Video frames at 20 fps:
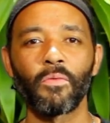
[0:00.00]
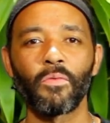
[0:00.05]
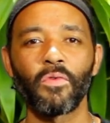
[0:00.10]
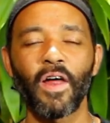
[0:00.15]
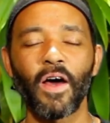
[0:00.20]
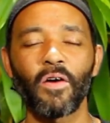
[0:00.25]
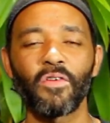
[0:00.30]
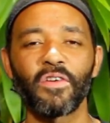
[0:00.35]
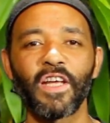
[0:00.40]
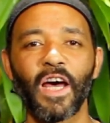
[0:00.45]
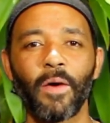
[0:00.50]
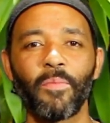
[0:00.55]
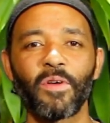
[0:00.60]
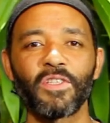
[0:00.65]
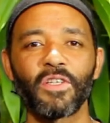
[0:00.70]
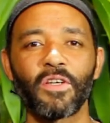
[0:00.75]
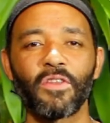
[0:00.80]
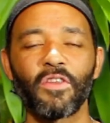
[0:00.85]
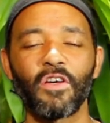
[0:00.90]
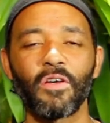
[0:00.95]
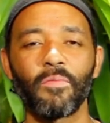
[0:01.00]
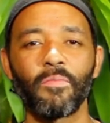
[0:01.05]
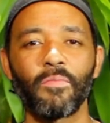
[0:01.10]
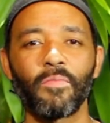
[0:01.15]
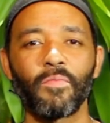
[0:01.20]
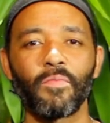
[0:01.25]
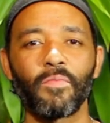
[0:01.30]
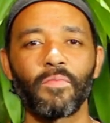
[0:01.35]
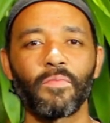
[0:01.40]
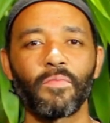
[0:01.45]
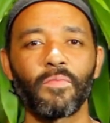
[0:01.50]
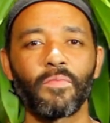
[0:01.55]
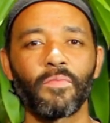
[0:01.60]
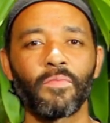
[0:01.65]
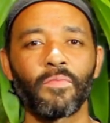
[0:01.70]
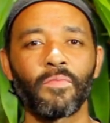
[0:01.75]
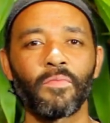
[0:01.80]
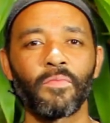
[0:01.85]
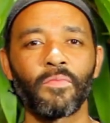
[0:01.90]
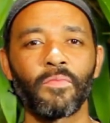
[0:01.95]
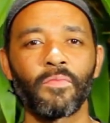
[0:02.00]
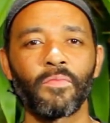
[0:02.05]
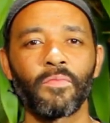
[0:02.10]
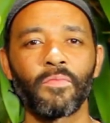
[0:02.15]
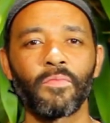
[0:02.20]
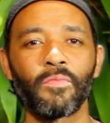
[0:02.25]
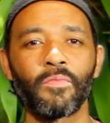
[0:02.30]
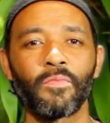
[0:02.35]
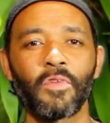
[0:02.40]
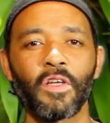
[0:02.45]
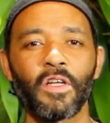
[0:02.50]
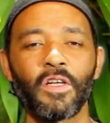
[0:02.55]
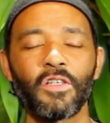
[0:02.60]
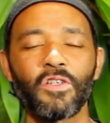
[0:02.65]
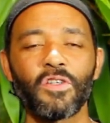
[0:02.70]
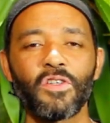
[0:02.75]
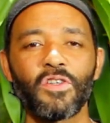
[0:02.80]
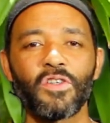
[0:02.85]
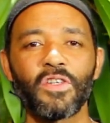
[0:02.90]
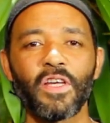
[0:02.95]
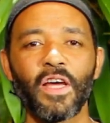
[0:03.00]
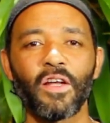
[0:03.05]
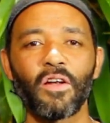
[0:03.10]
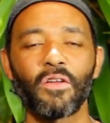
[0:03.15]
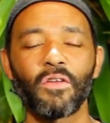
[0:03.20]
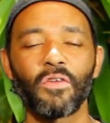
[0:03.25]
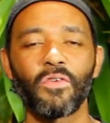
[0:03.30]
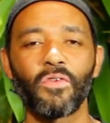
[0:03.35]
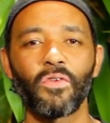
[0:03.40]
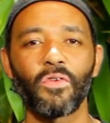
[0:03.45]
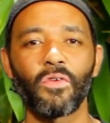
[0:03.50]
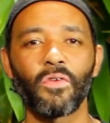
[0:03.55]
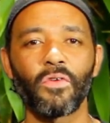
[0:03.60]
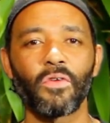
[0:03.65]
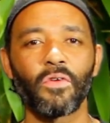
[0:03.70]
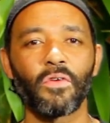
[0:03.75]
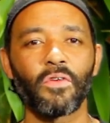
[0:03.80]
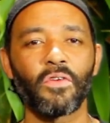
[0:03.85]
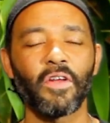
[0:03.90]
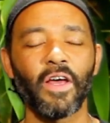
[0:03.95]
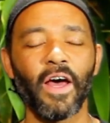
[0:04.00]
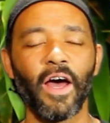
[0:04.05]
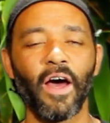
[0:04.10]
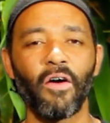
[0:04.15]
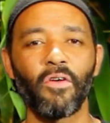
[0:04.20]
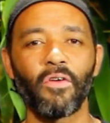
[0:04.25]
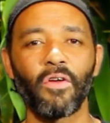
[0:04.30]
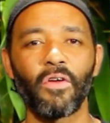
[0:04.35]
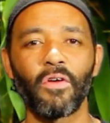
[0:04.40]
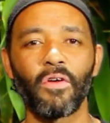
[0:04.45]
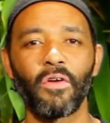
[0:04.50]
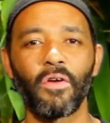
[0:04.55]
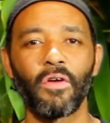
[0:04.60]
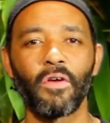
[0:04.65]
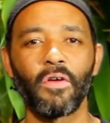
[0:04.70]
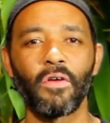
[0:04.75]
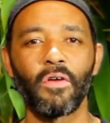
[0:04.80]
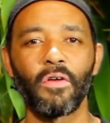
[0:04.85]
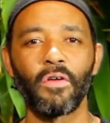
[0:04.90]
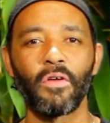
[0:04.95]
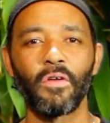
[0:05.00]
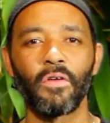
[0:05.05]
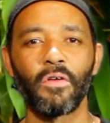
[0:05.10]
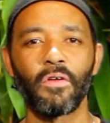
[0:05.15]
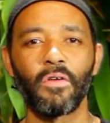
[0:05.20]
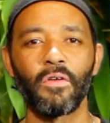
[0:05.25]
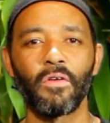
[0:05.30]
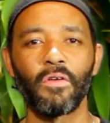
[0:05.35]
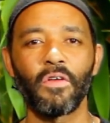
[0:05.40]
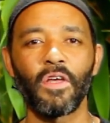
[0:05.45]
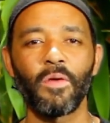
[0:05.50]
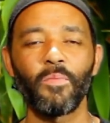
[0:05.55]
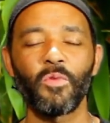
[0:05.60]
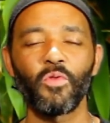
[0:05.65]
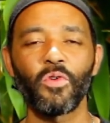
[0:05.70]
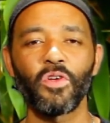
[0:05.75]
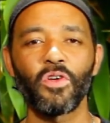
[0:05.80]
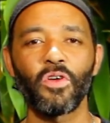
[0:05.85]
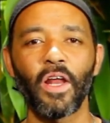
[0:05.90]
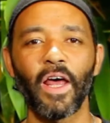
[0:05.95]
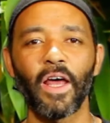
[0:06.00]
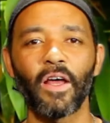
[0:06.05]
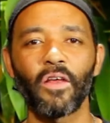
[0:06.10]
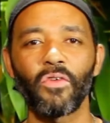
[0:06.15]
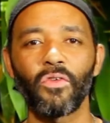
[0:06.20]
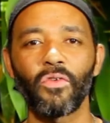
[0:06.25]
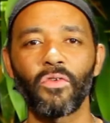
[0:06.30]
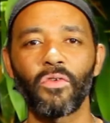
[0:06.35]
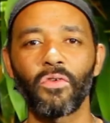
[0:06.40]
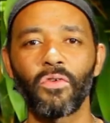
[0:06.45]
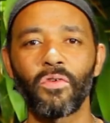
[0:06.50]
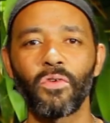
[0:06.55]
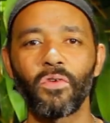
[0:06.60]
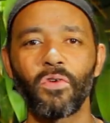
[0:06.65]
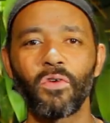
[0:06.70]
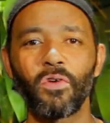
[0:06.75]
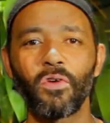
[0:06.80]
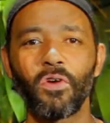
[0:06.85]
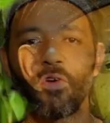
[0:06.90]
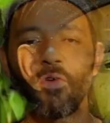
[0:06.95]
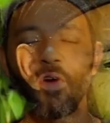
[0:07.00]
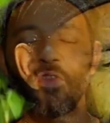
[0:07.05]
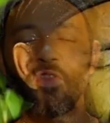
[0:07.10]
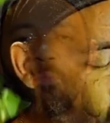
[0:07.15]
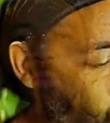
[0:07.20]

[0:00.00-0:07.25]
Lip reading: without damaging them, and it just settles down in between your legs, around